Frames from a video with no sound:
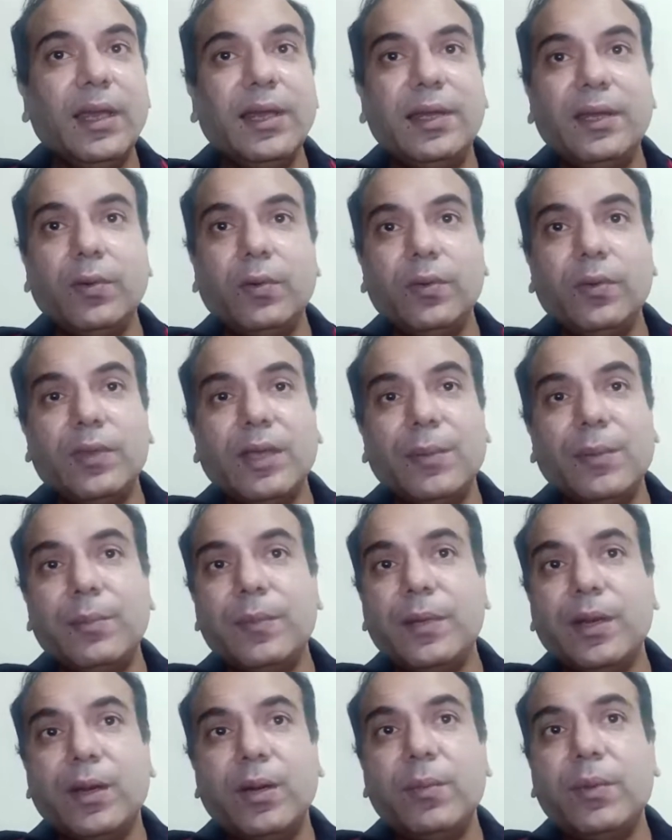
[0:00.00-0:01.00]
It took
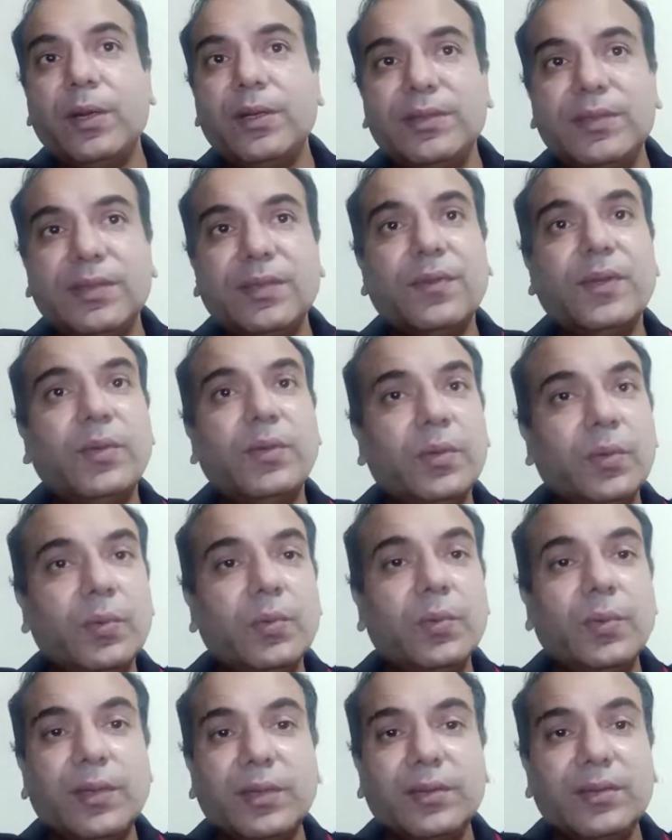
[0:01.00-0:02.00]
them about 7
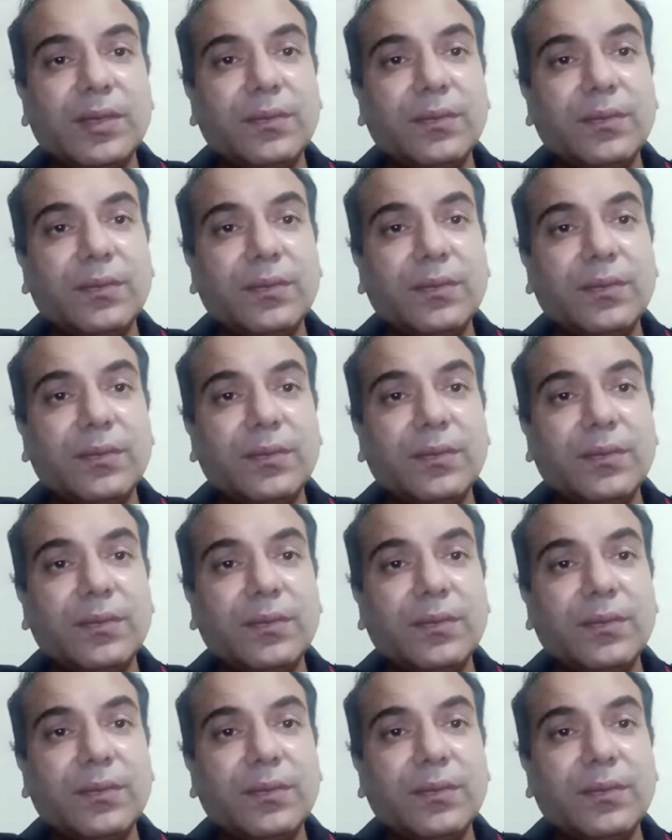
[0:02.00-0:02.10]
to